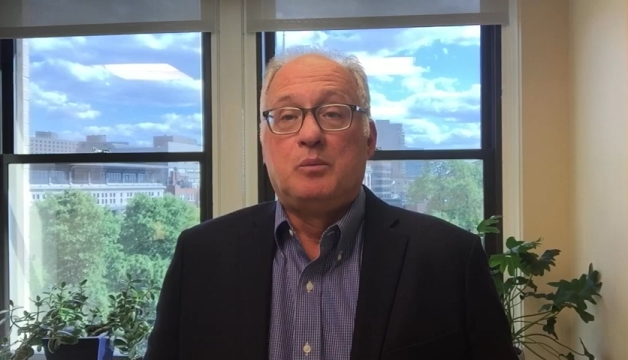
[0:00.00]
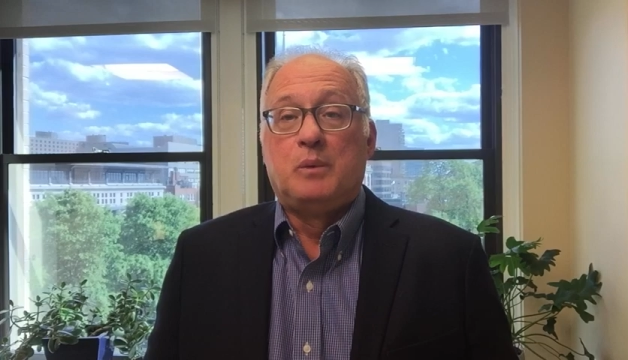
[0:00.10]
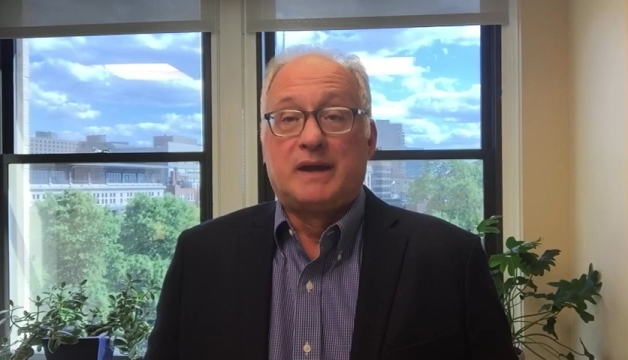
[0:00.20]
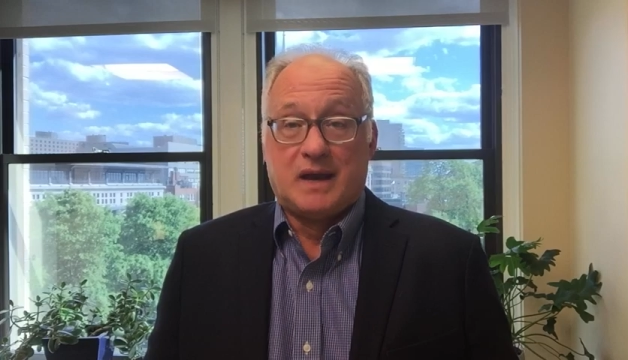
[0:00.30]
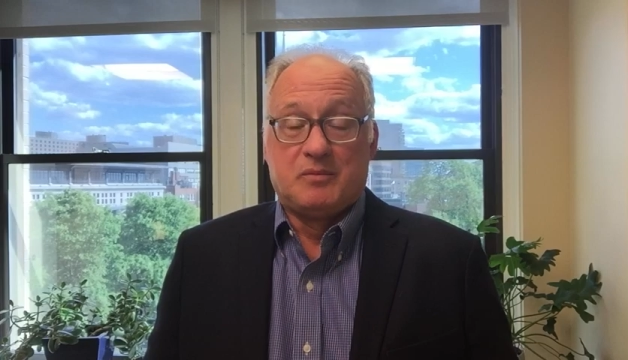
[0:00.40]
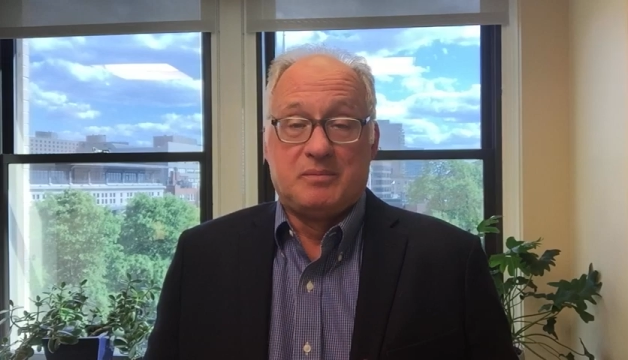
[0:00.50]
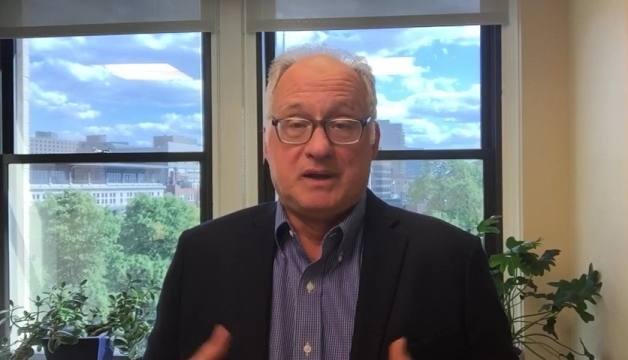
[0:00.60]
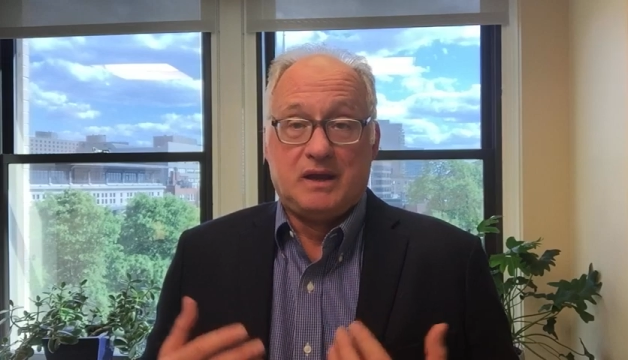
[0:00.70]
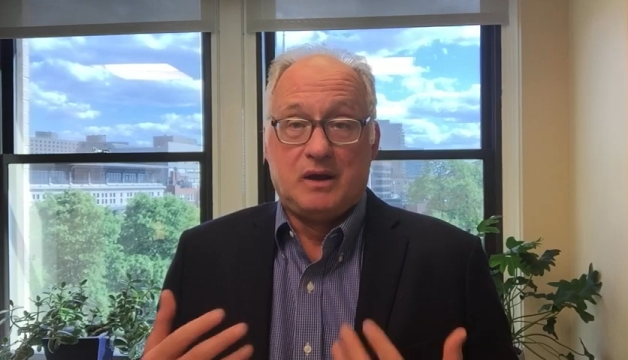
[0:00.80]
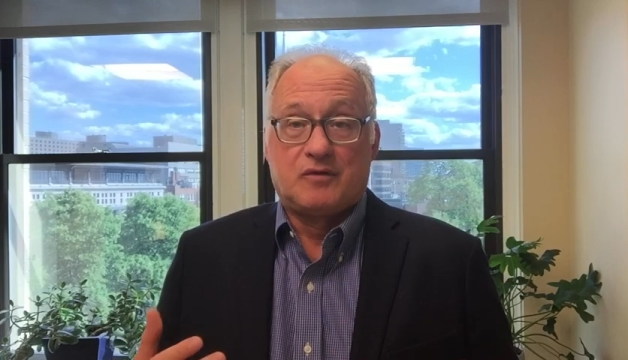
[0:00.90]
Again, we've
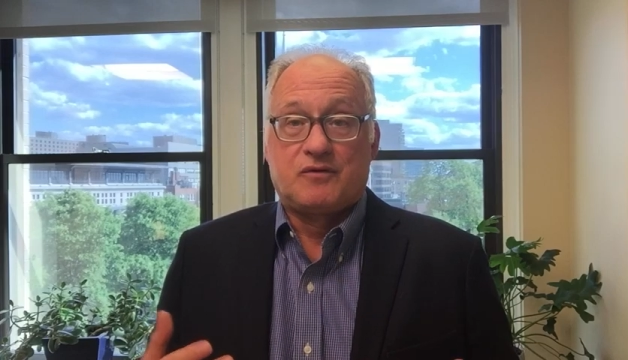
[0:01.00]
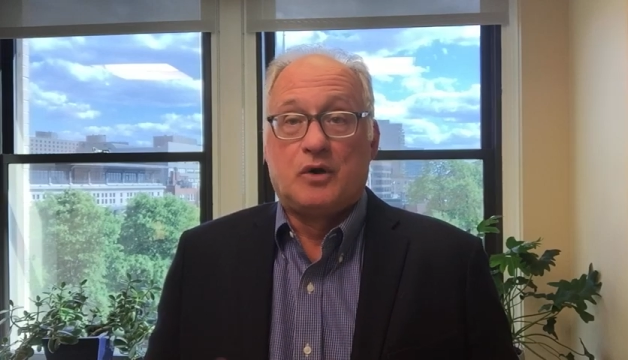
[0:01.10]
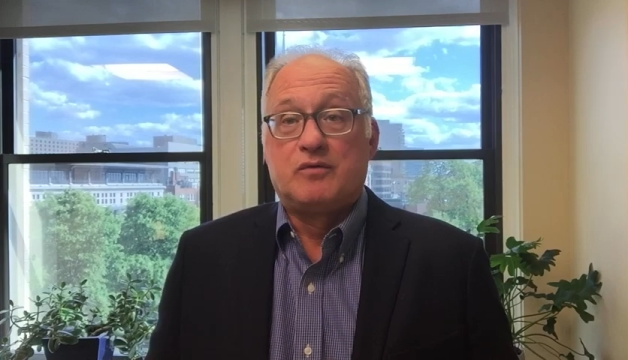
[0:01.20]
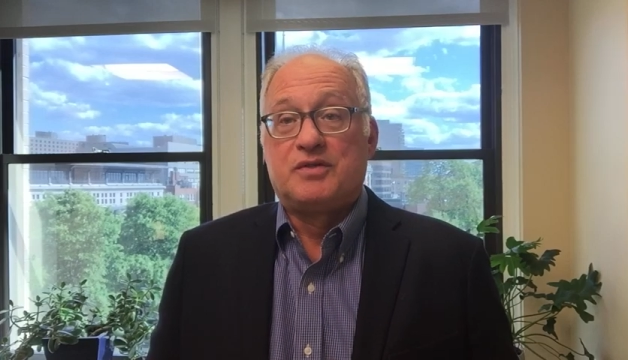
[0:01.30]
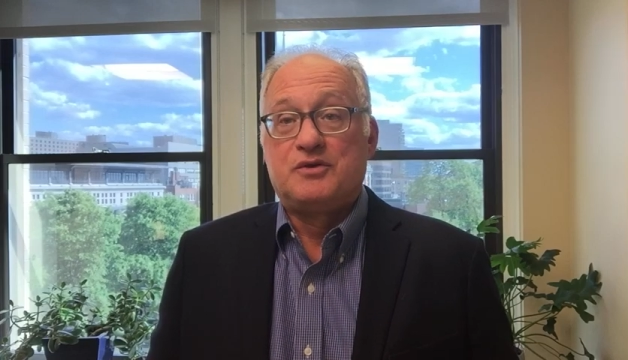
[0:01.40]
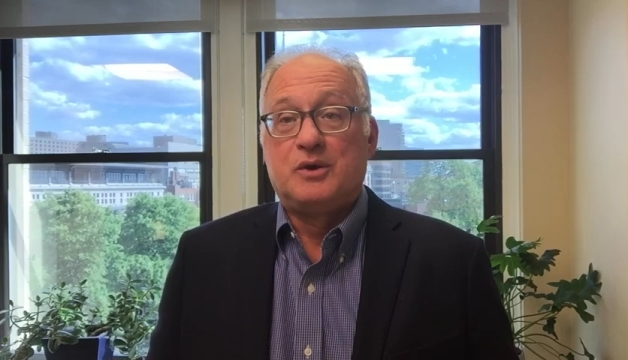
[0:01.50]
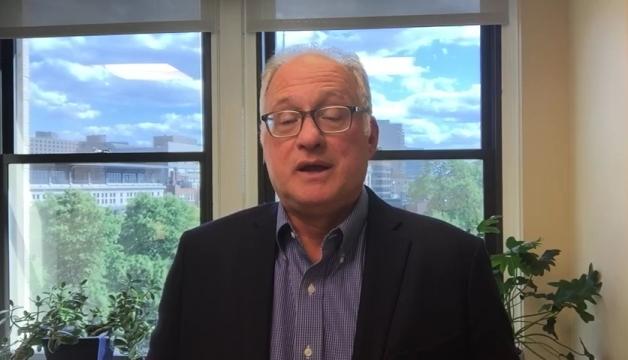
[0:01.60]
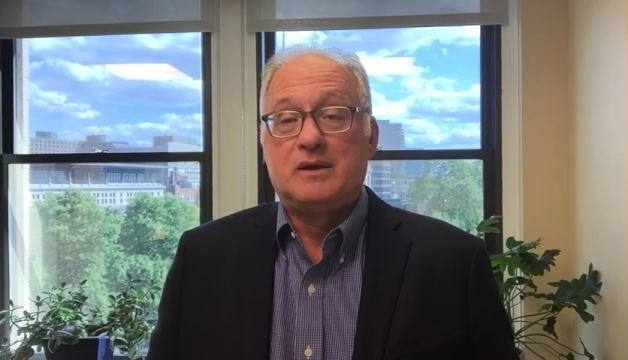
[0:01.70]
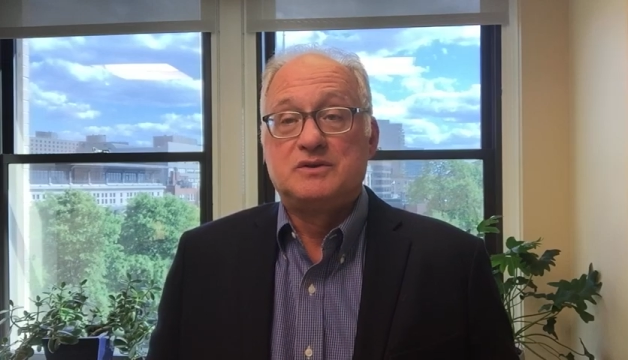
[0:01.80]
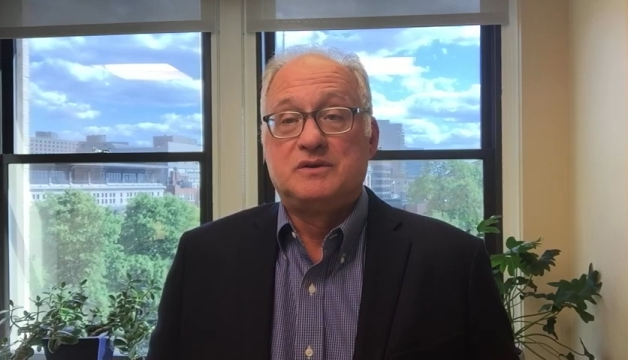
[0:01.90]
been here for over 30
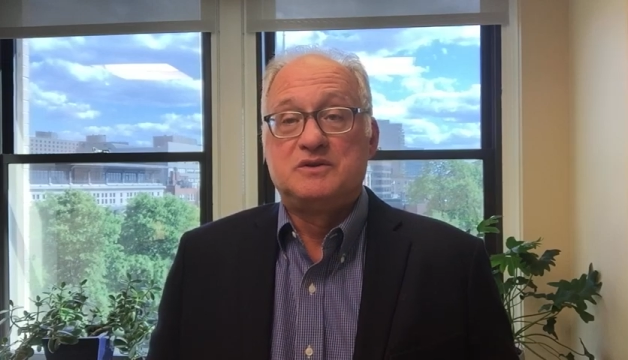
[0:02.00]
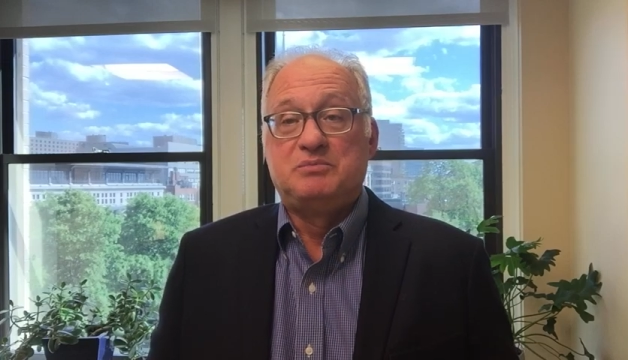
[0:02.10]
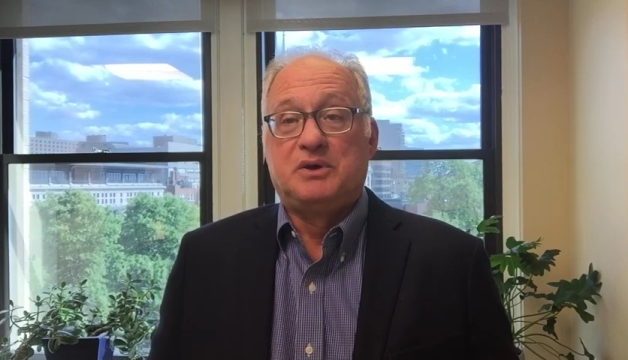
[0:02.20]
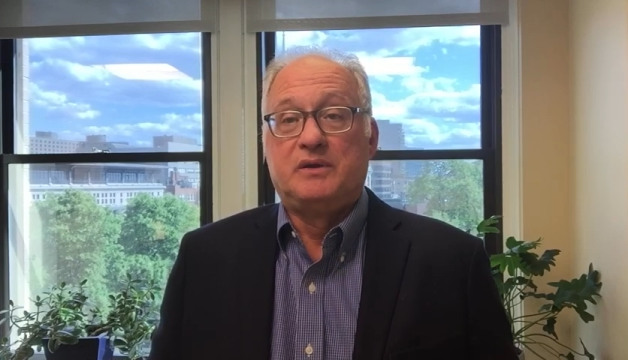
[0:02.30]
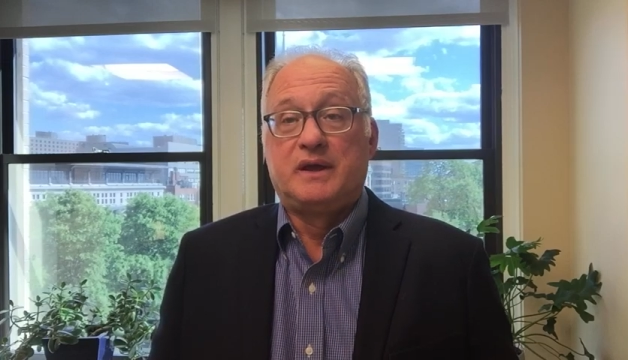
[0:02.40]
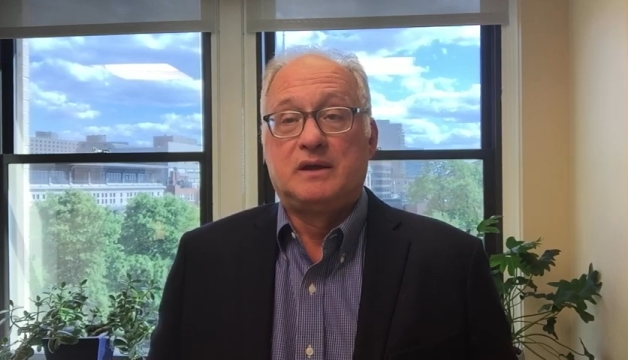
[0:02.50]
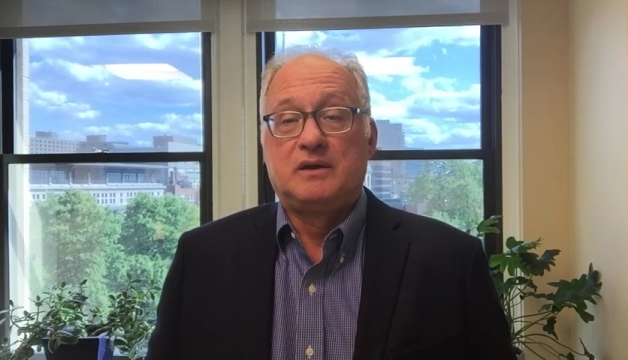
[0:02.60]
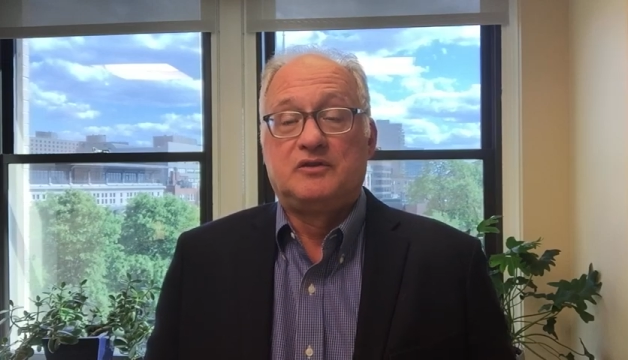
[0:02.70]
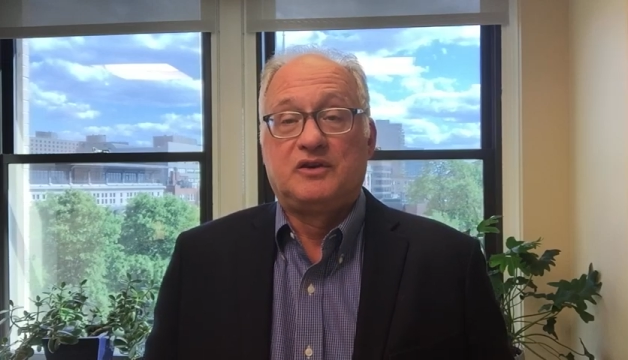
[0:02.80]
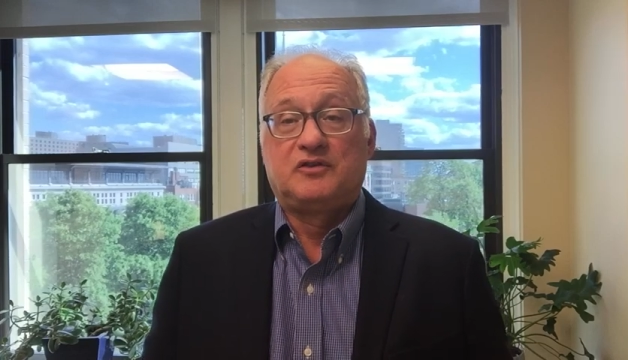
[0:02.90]
years in this building
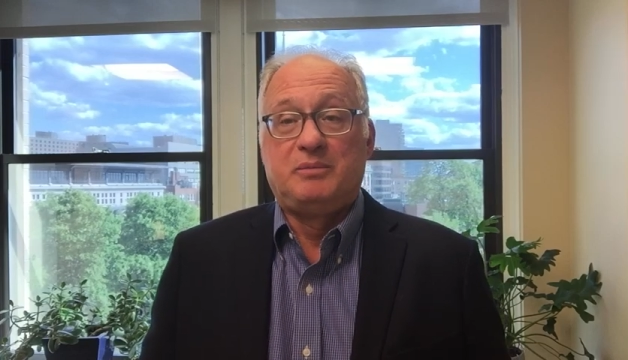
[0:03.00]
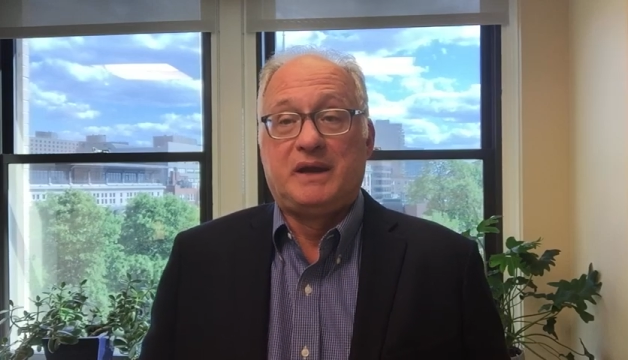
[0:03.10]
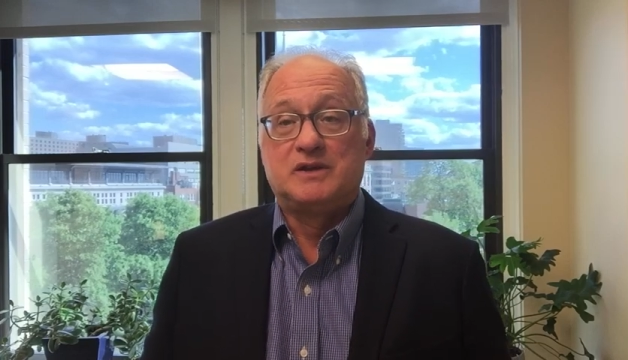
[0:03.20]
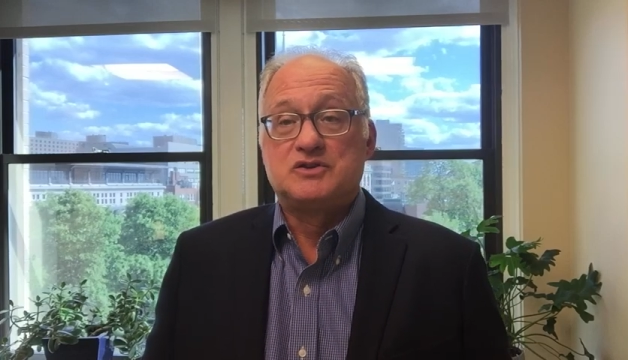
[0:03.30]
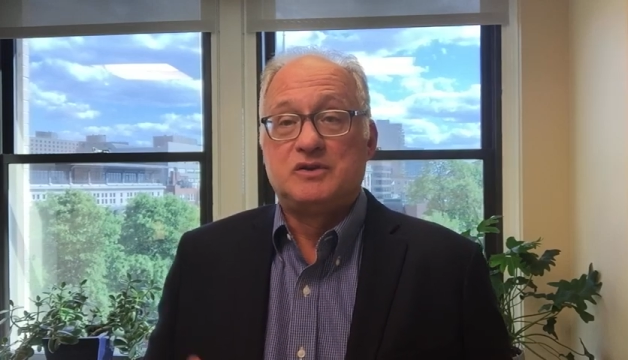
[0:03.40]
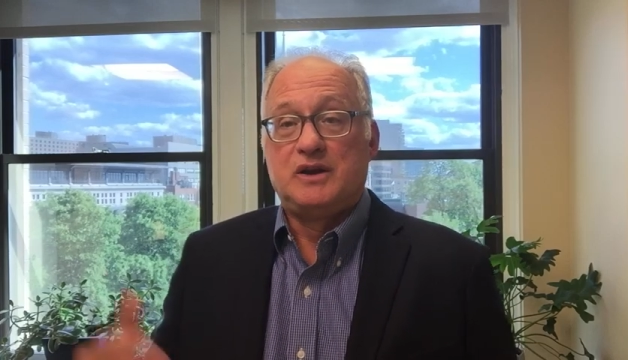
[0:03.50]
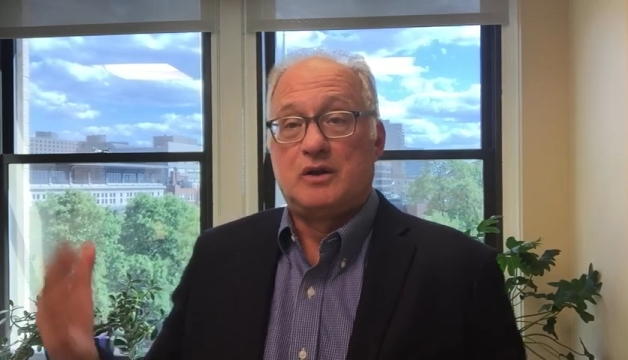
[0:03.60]
at 6 Beacon Street,